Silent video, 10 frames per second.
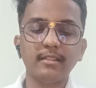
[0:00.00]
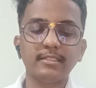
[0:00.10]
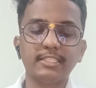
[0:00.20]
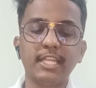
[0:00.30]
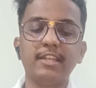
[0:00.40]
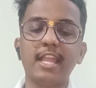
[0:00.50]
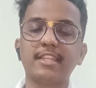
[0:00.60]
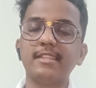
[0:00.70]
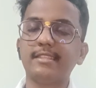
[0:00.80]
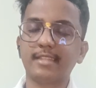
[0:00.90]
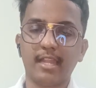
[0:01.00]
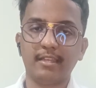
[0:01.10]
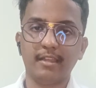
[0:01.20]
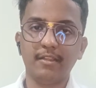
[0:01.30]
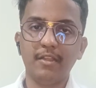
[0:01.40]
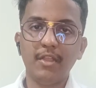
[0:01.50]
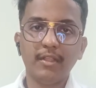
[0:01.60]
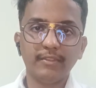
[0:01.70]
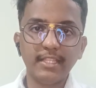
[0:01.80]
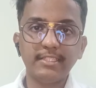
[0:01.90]
chain reaction is started.
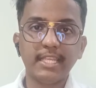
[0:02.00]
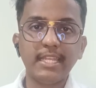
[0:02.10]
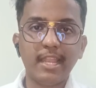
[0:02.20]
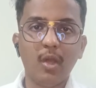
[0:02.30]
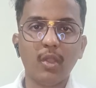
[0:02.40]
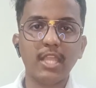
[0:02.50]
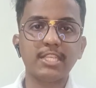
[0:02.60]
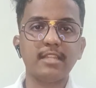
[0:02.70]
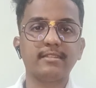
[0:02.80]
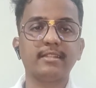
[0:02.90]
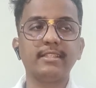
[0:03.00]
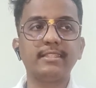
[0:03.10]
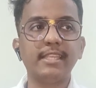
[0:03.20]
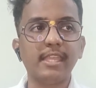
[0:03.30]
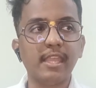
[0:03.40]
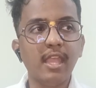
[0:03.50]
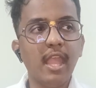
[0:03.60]
Then chain elongations, we see